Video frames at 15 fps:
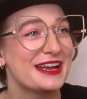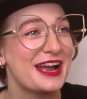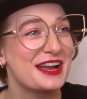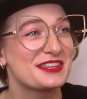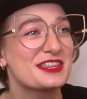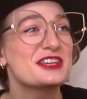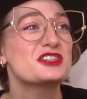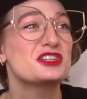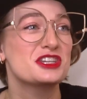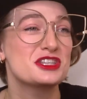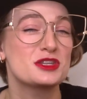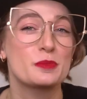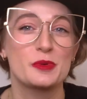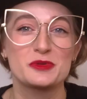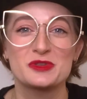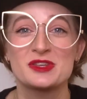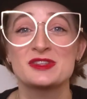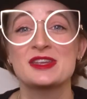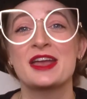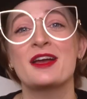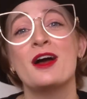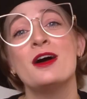I think she's supposed to
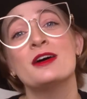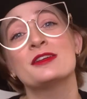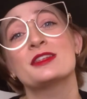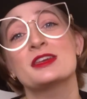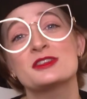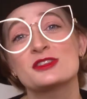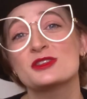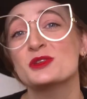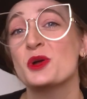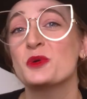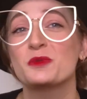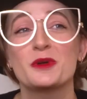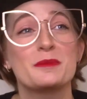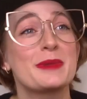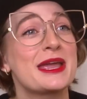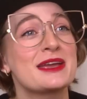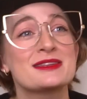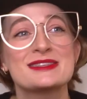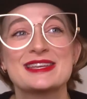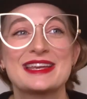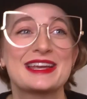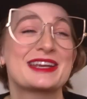say, "Oh, that's so
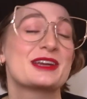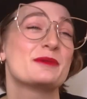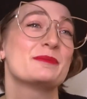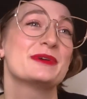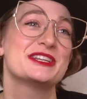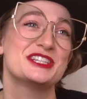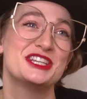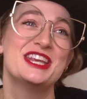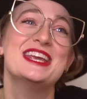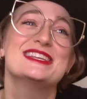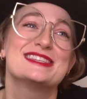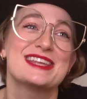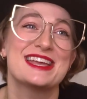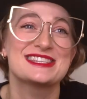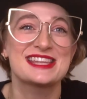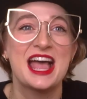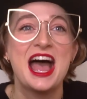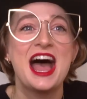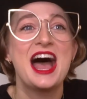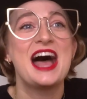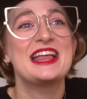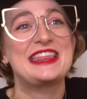romantic," but she says,
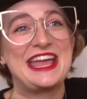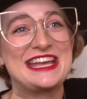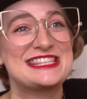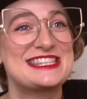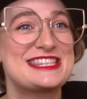"That's